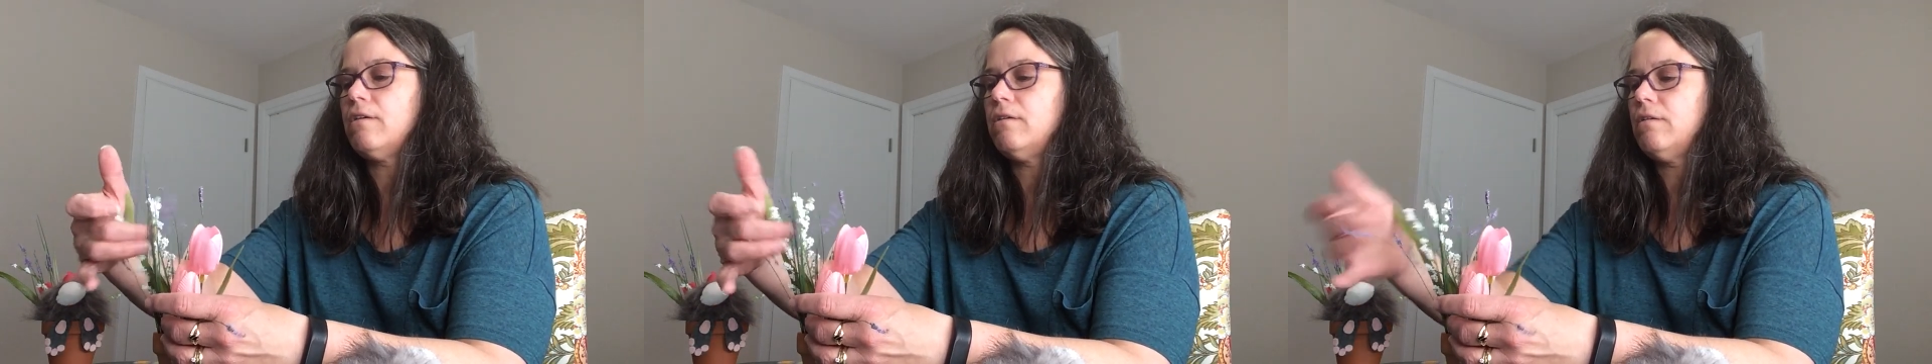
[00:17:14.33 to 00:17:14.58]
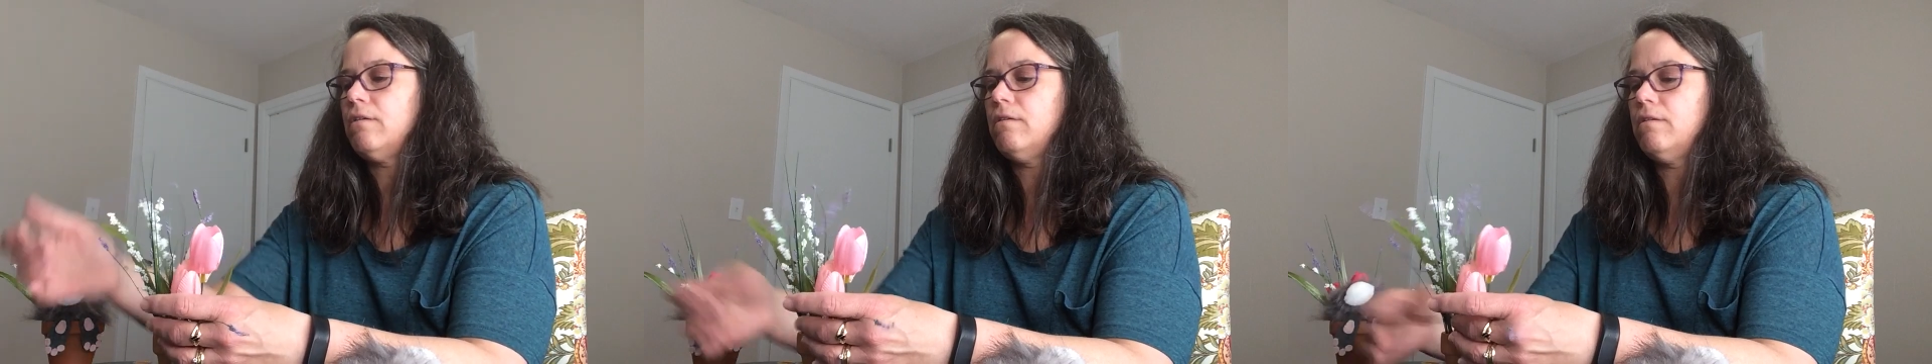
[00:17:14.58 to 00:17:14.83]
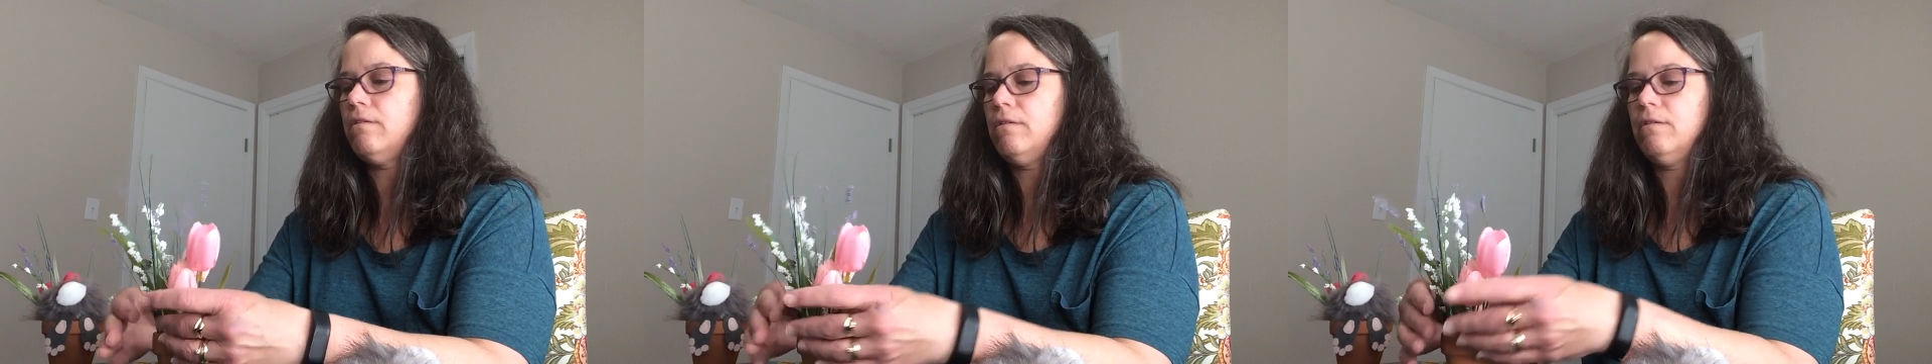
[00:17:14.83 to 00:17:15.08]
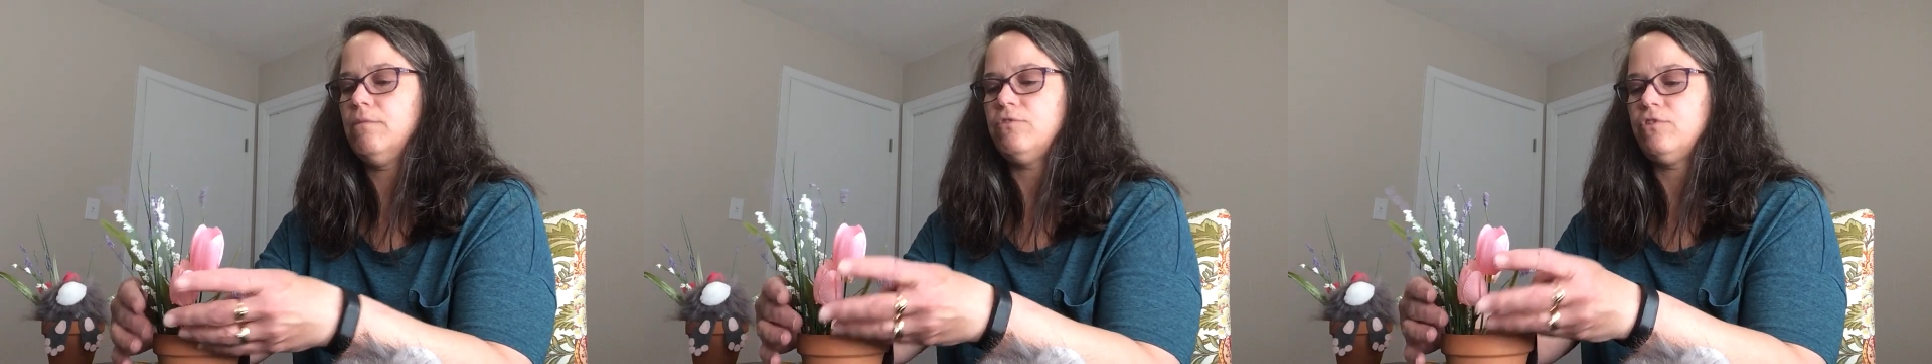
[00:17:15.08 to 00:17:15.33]

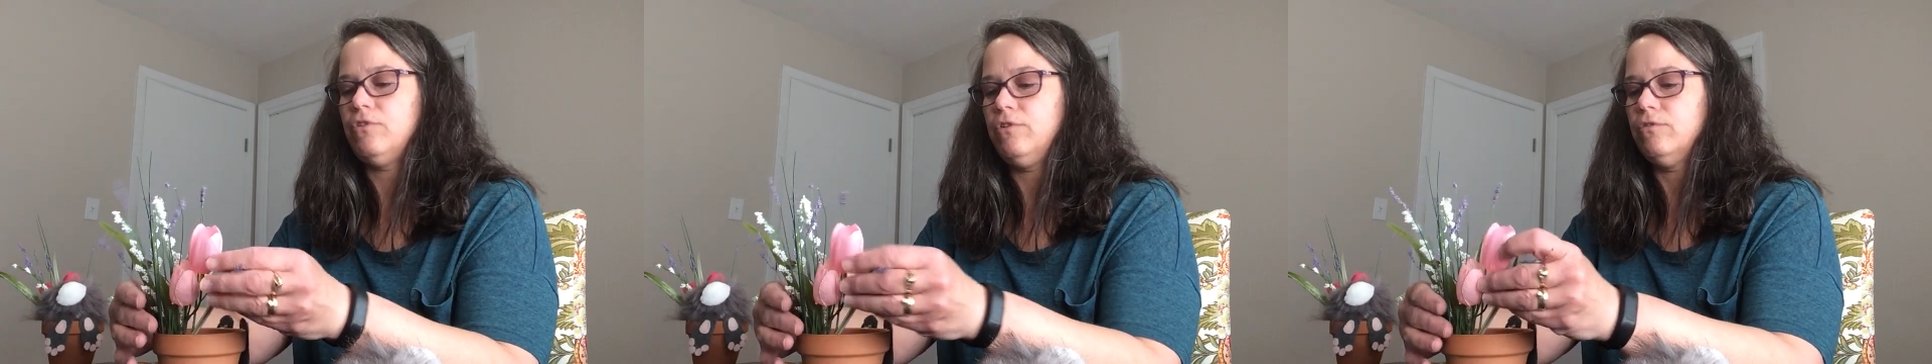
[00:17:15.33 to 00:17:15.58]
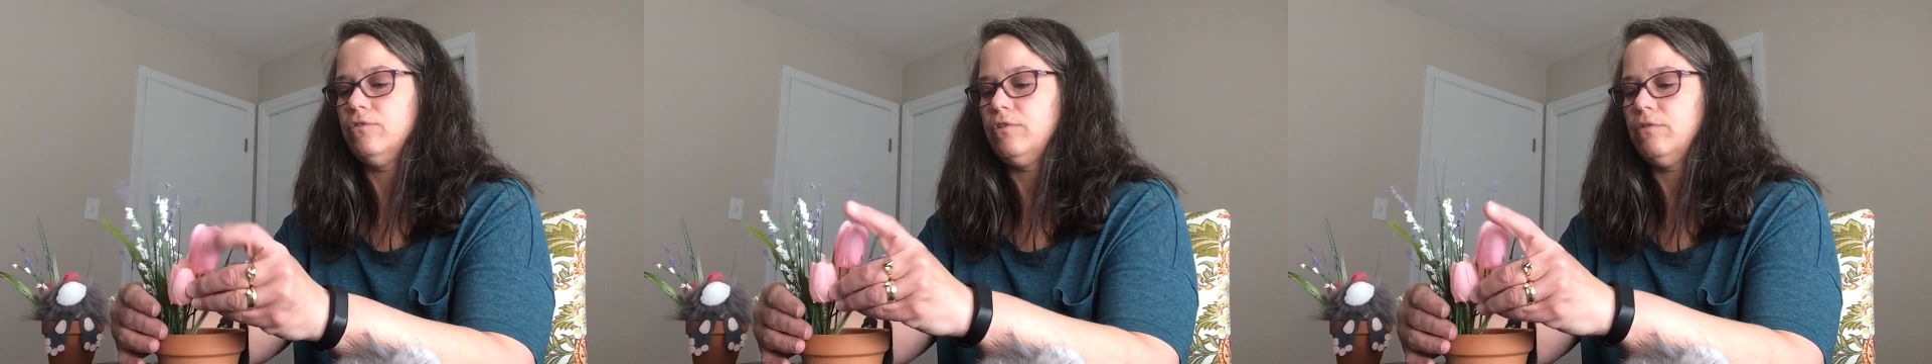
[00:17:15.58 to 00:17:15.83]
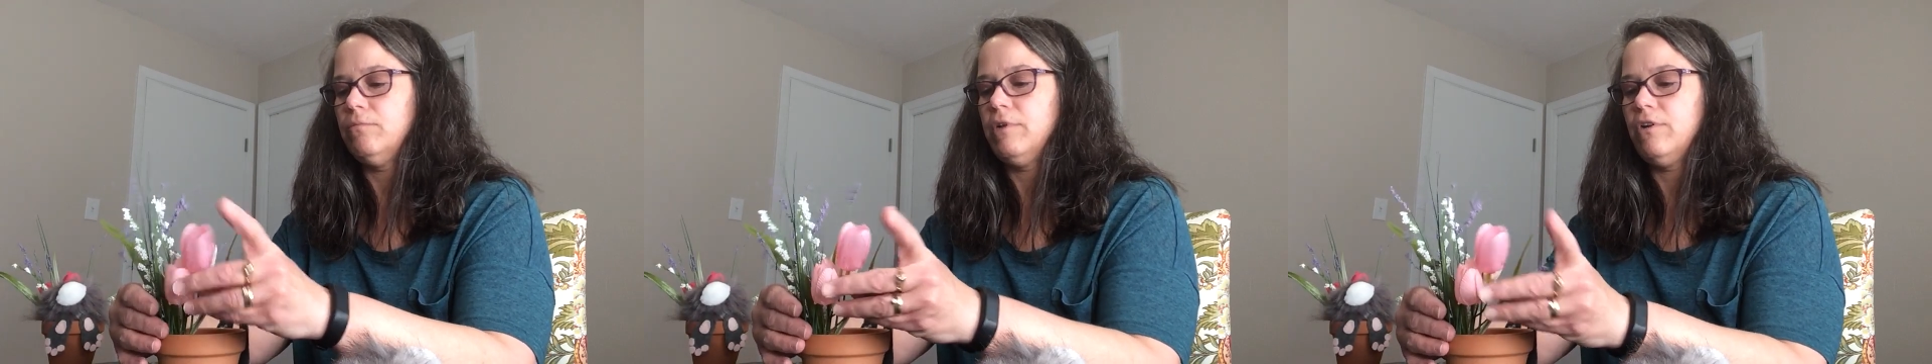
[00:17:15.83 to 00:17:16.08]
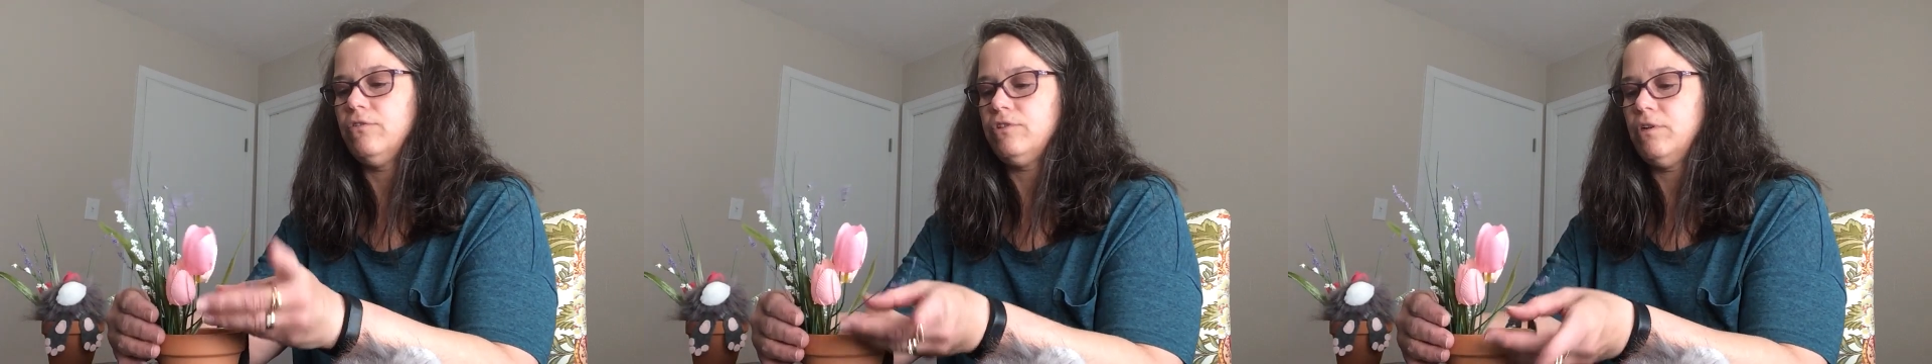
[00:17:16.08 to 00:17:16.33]
I'm sure you'll do a
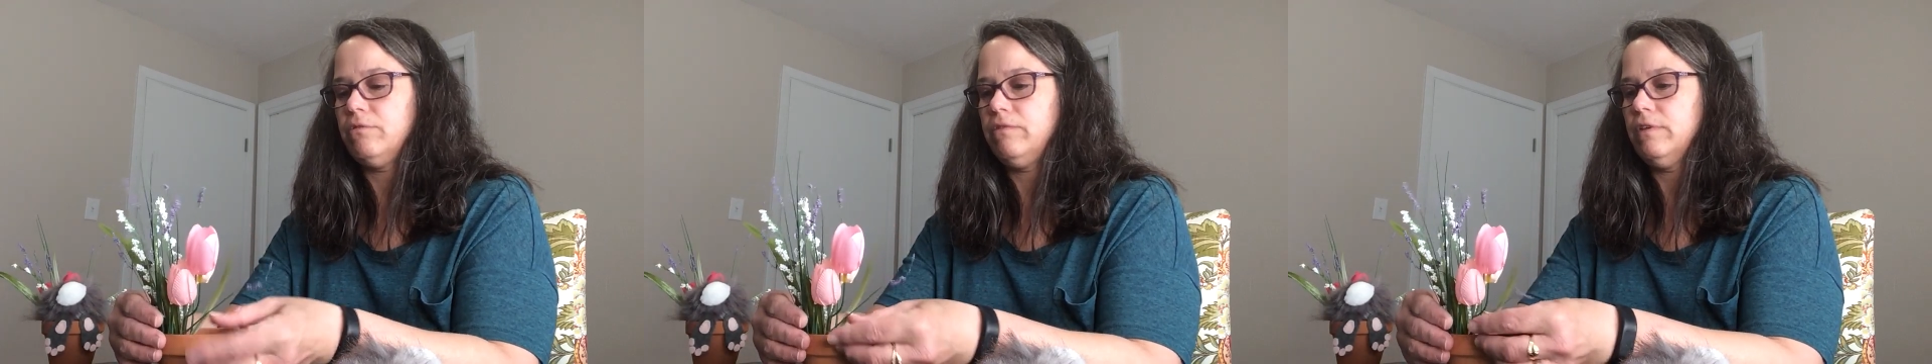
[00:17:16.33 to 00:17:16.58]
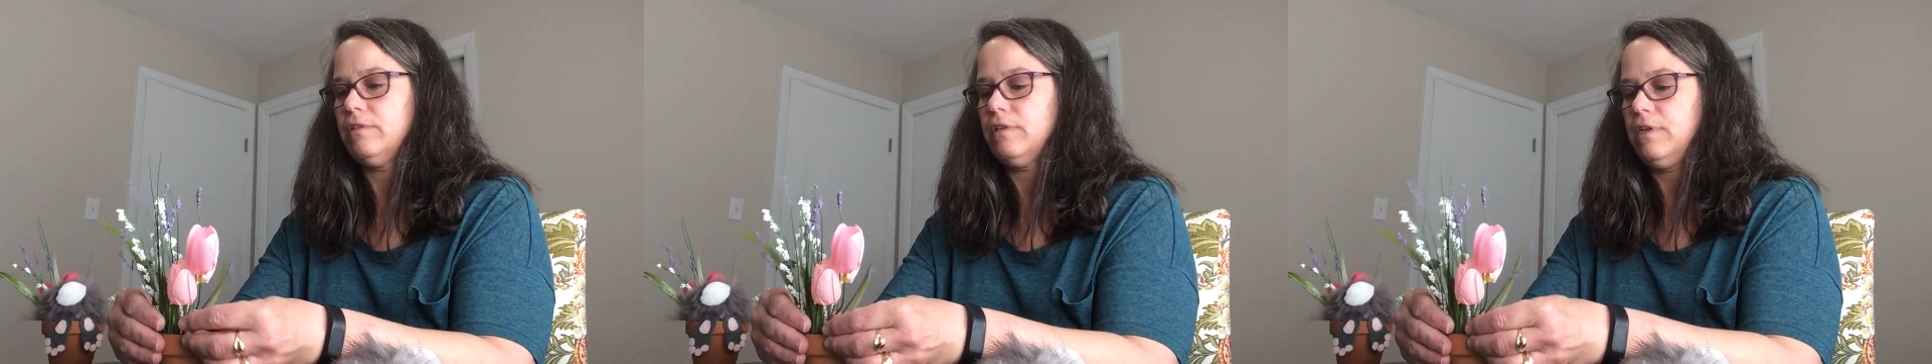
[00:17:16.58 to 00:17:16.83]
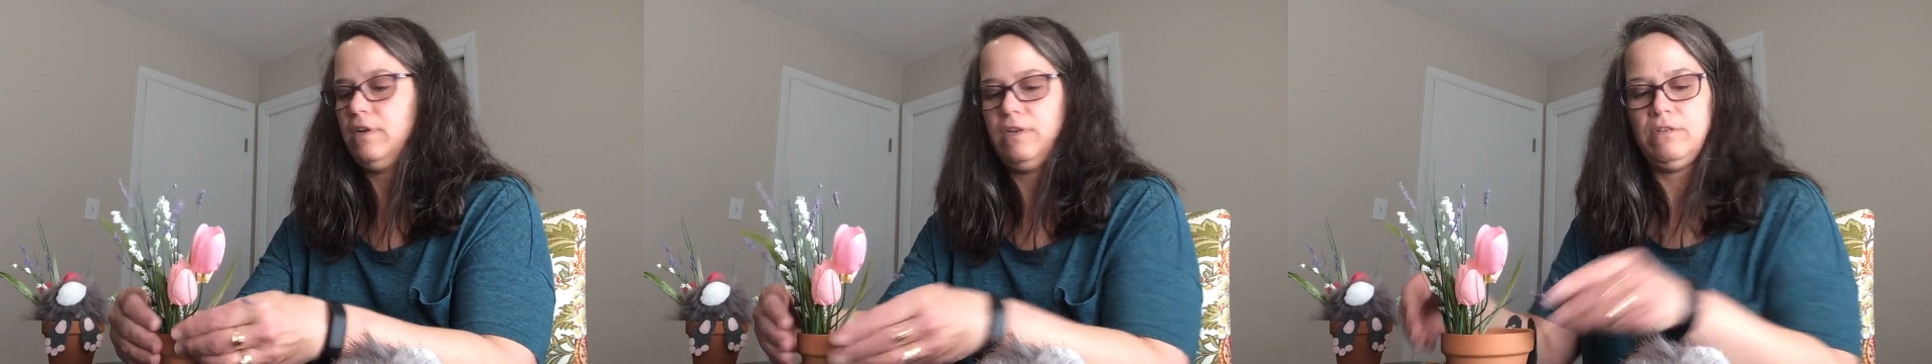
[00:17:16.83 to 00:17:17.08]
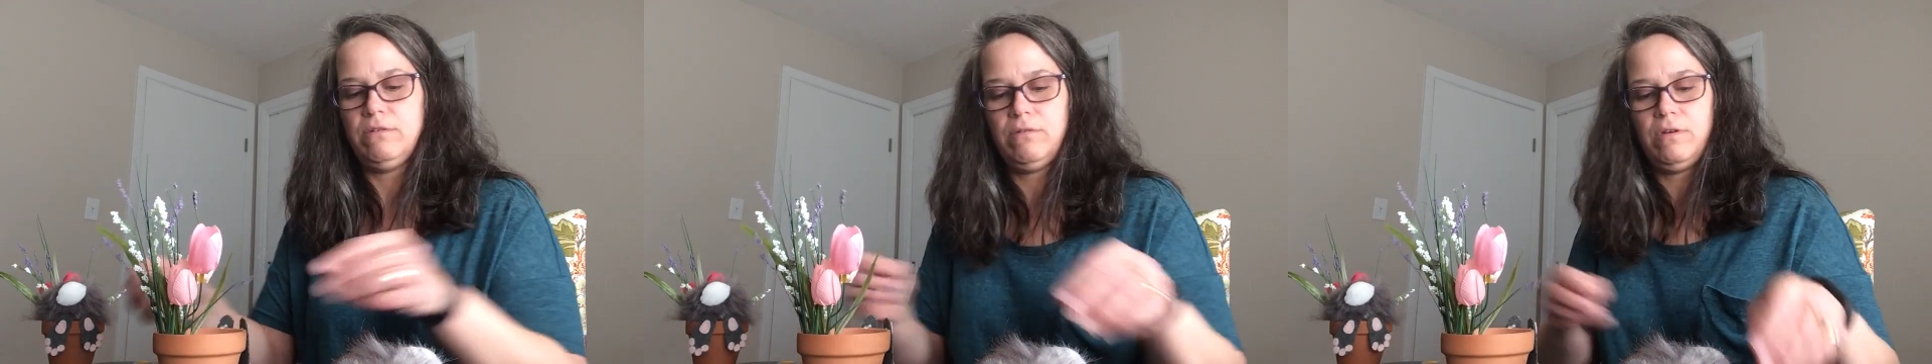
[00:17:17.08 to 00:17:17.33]
better job of this than
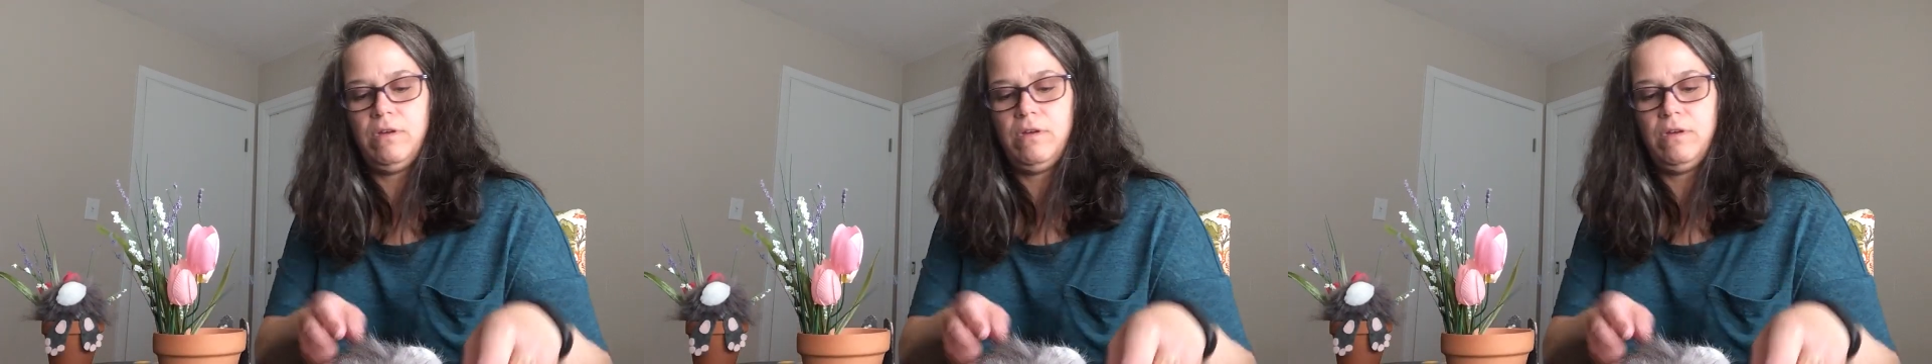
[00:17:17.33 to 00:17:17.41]
I do.